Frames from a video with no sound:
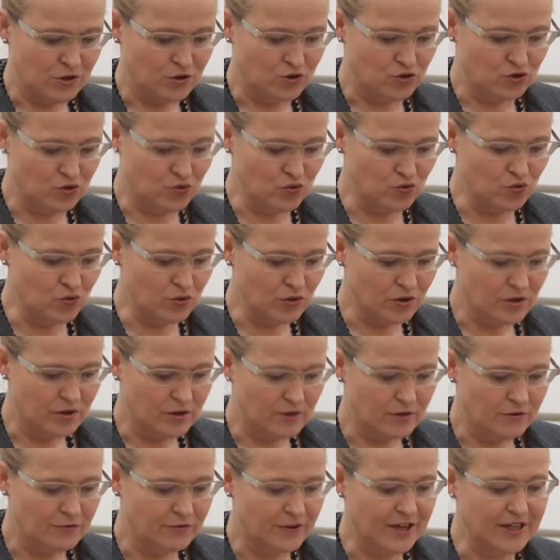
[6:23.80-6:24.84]
Two,
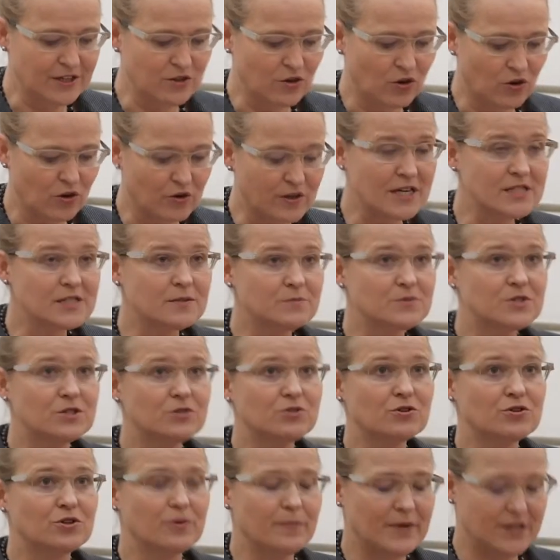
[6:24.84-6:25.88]
Fake Orgasm, the
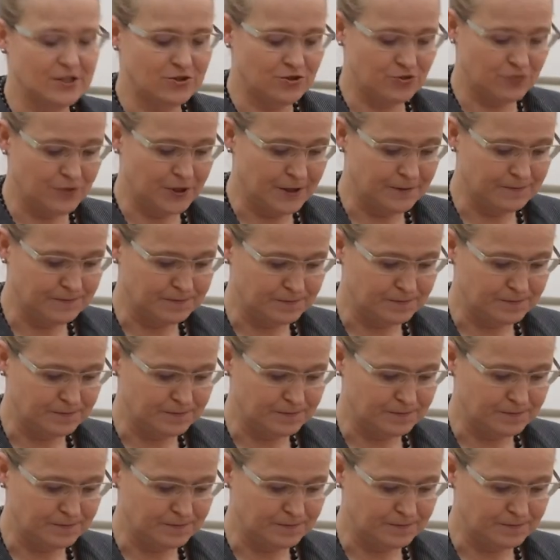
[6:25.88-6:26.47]
documentary.